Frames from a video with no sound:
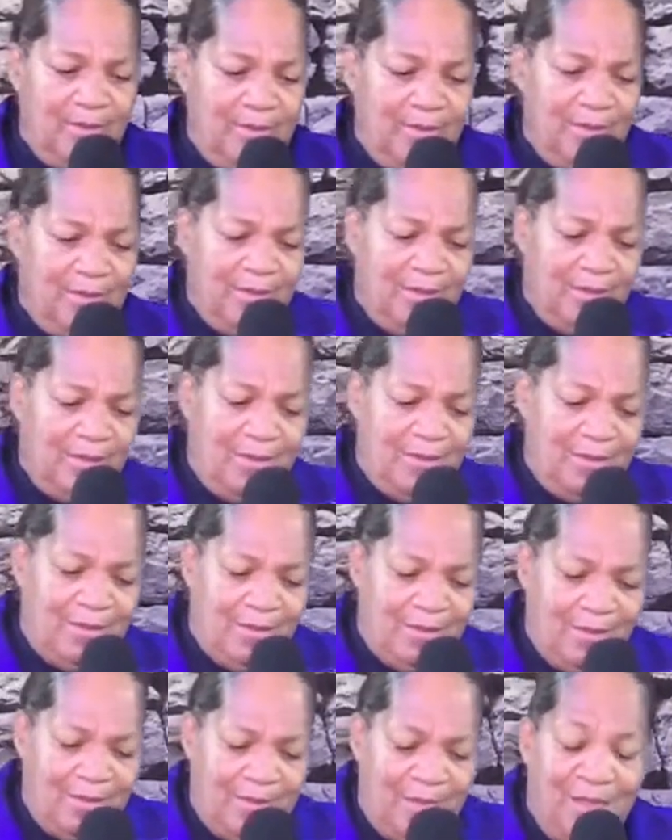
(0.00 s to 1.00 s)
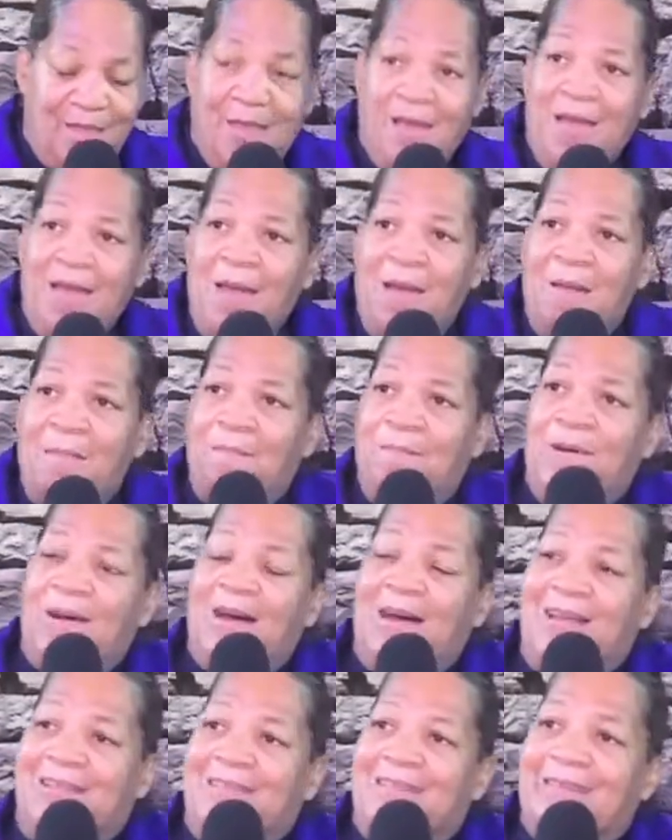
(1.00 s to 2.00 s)
wow,
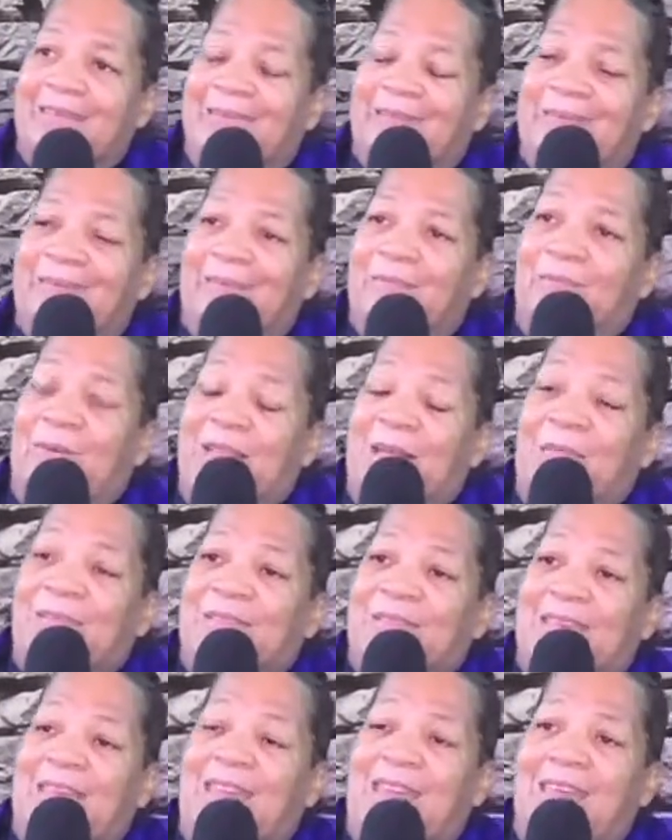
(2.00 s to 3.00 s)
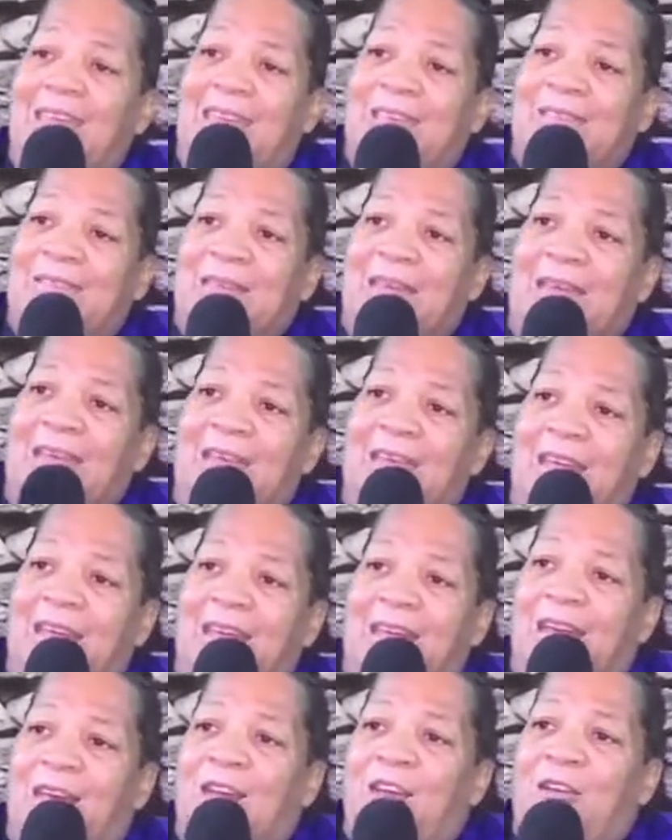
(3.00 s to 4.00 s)
But what I'm saying is that
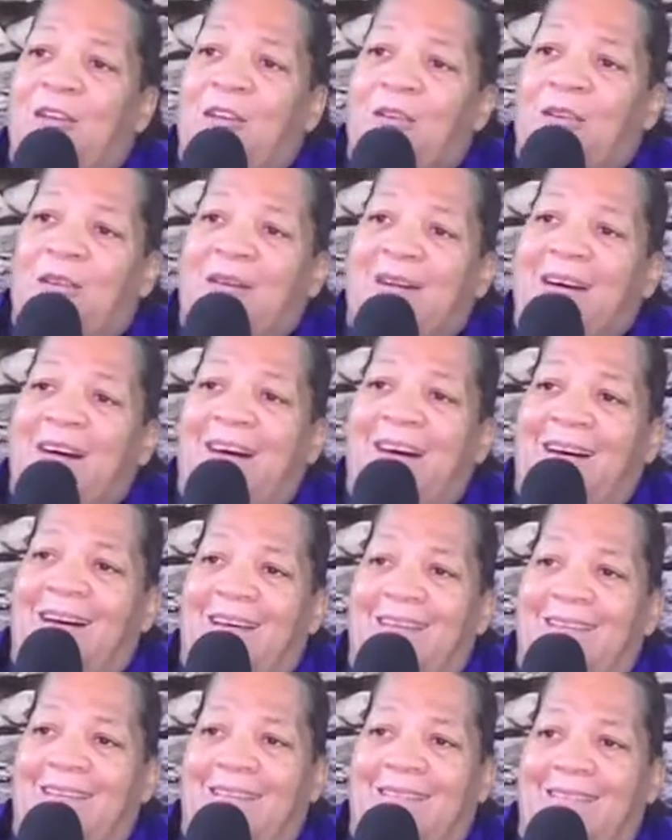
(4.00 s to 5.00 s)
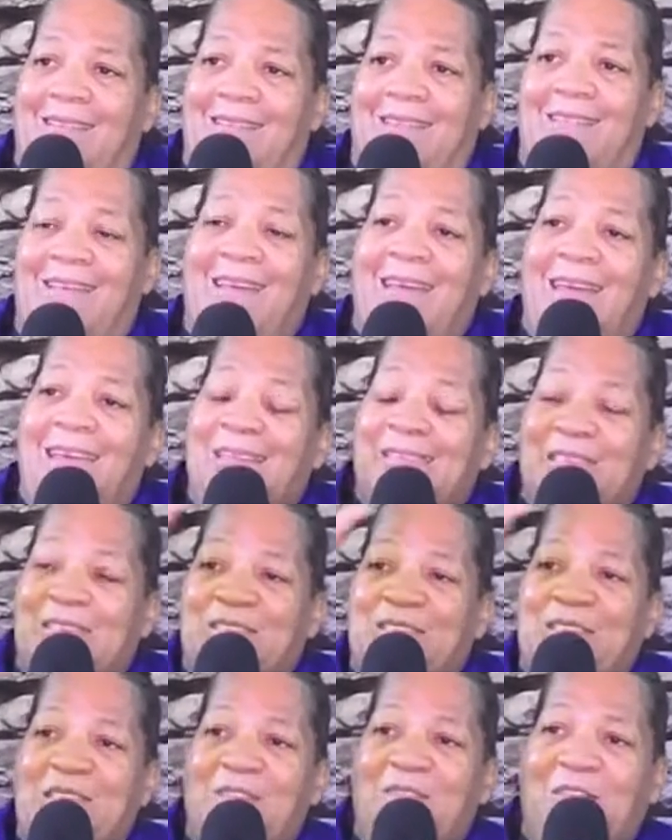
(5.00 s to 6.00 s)
God is the
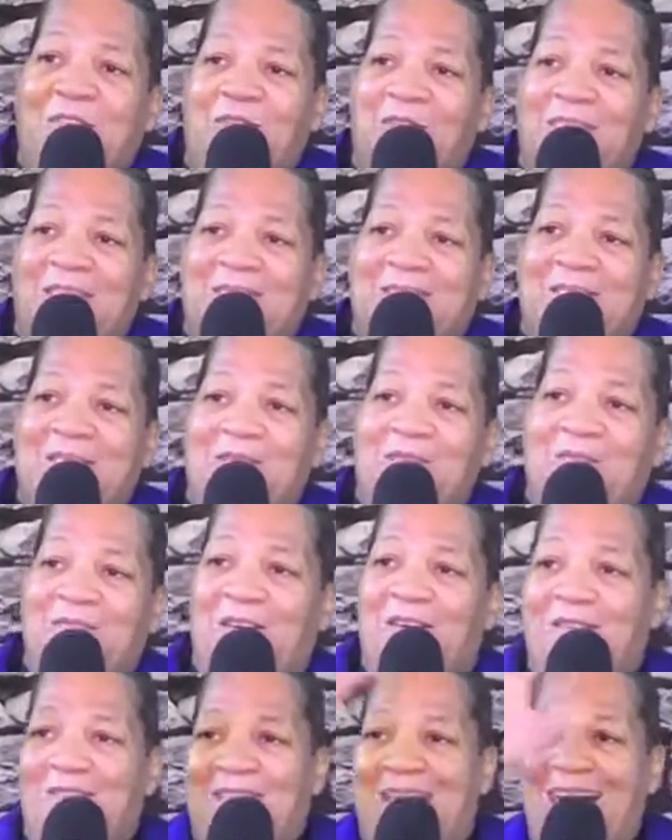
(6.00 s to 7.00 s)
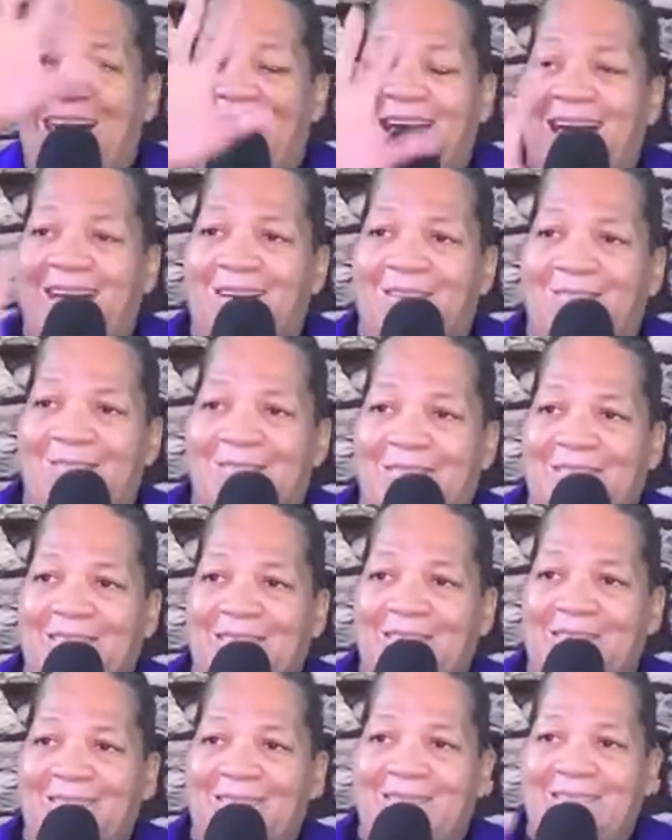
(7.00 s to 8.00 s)
chief cornerstone of the house.
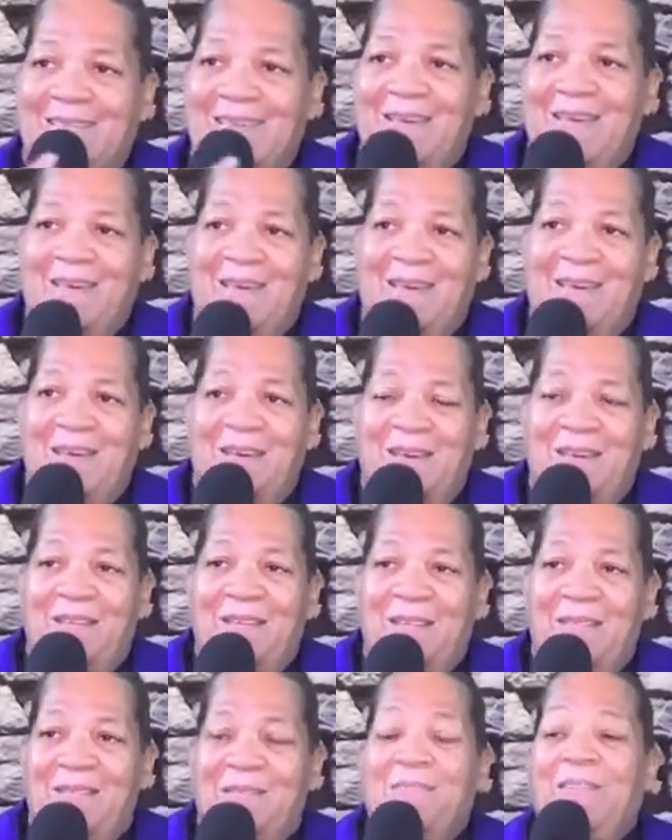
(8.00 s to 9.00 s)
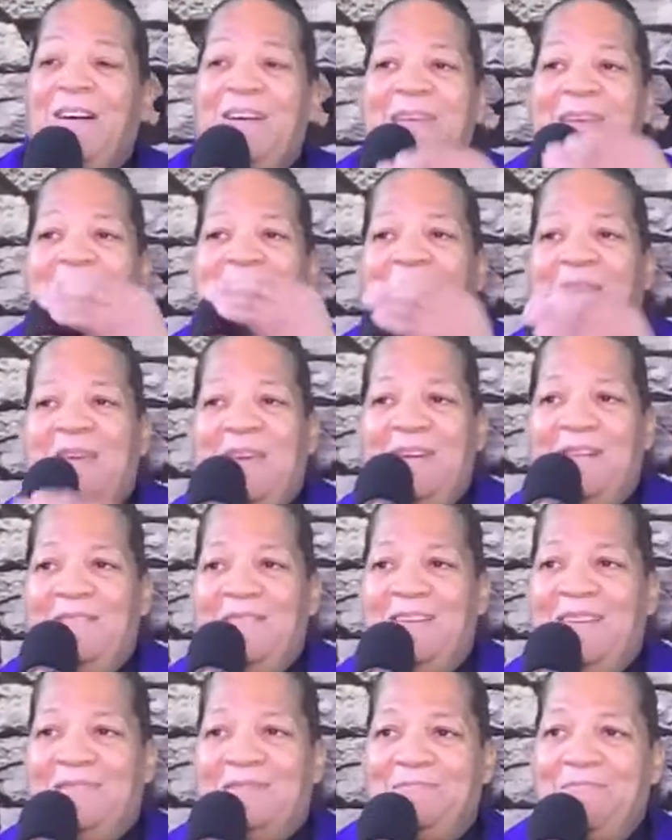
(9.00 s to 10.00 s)
Yes. But he give
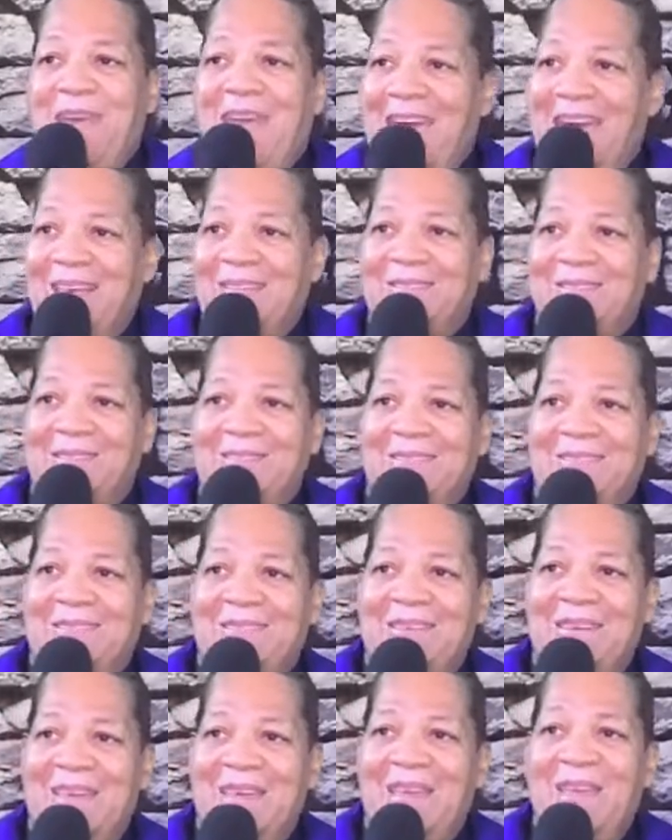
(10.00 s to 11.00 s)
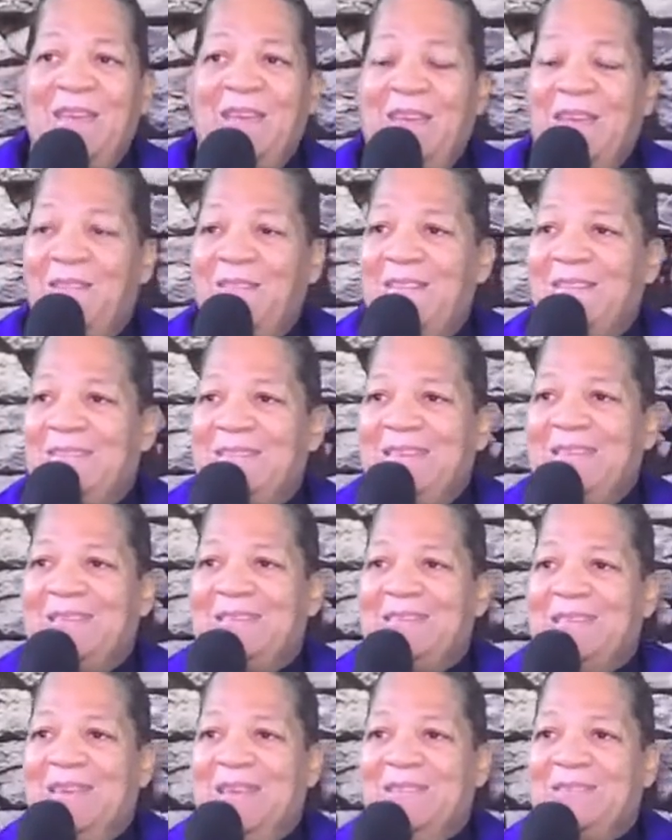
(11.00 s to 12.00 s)
us pastors. Yes. He give us these
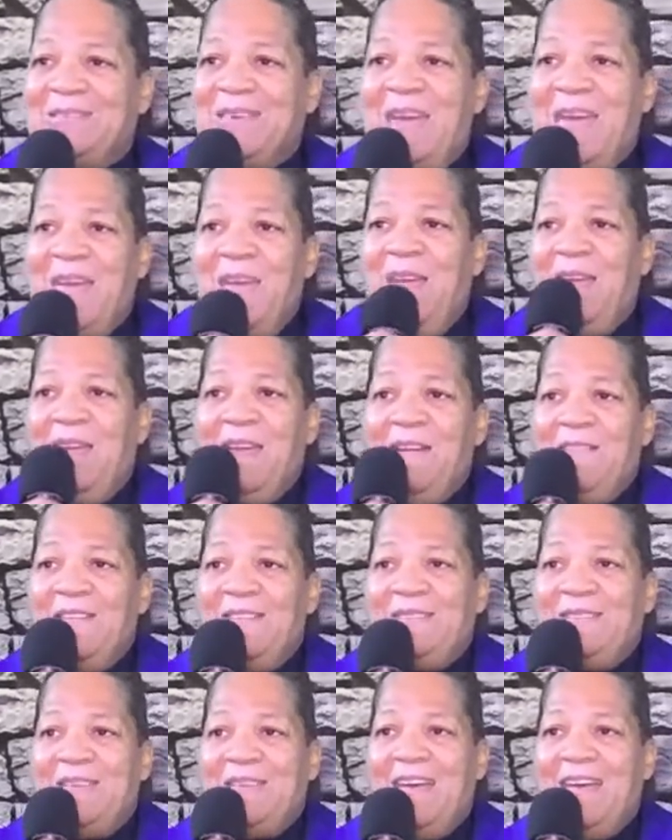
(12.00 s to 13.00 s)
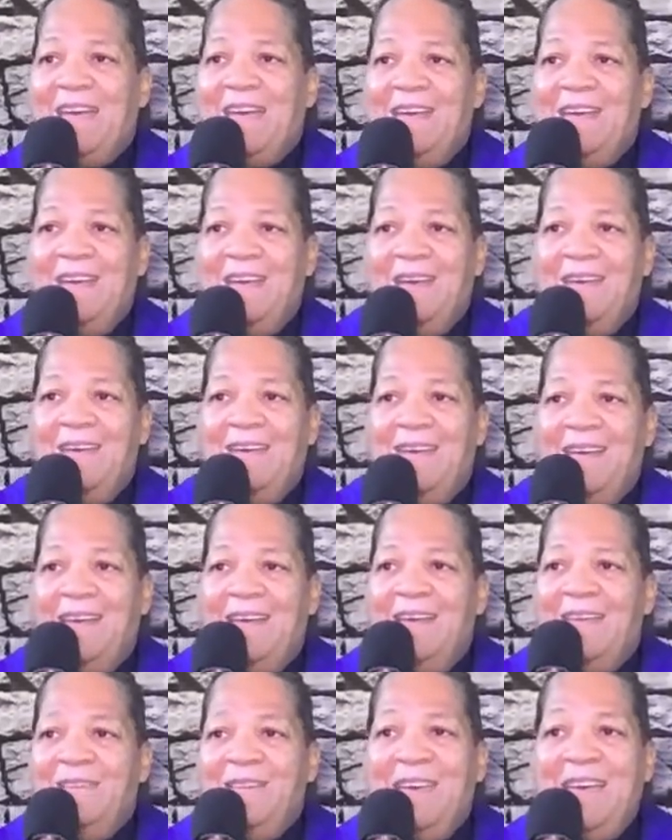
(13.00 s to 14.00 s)
leads. He give us that.
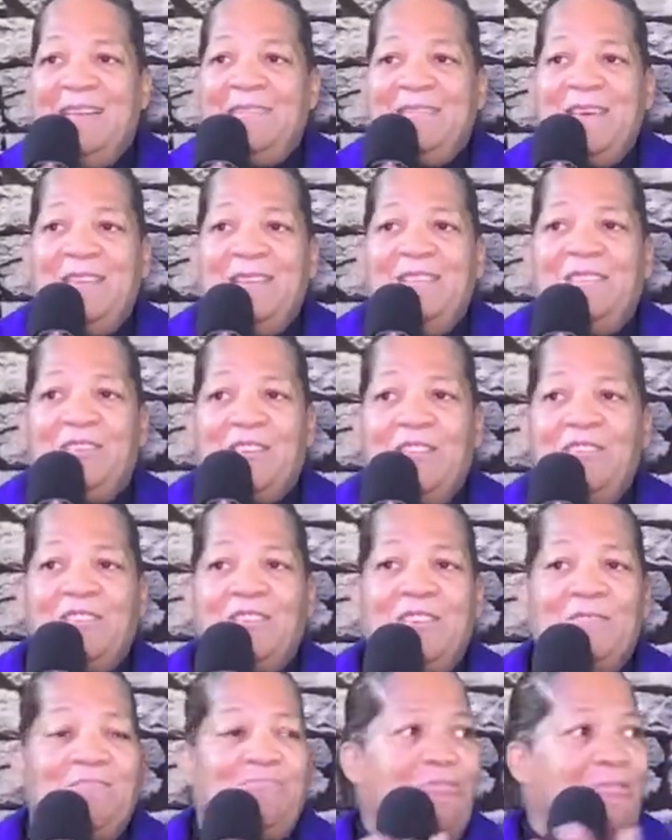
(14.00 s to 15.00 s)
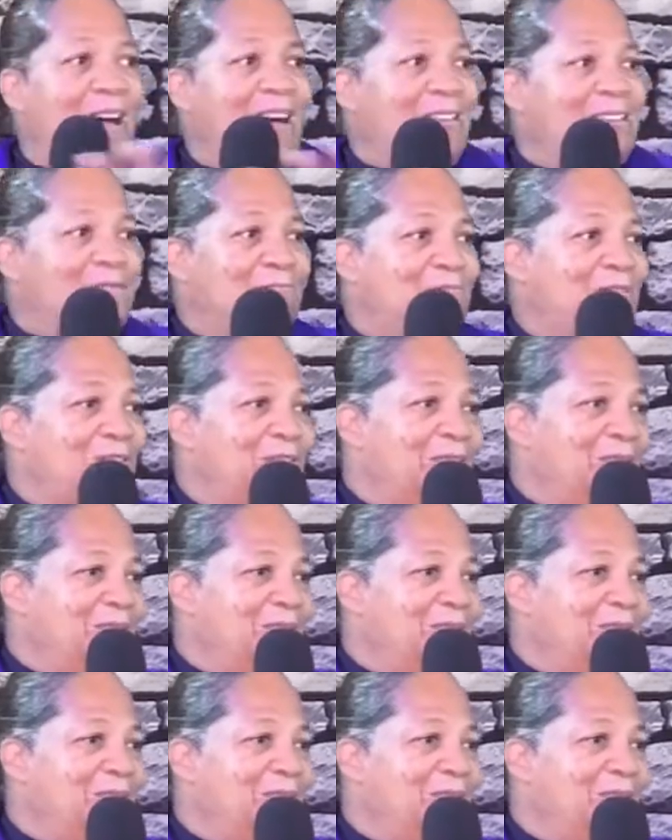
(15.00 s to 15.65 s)
Yes, that the church could prosper.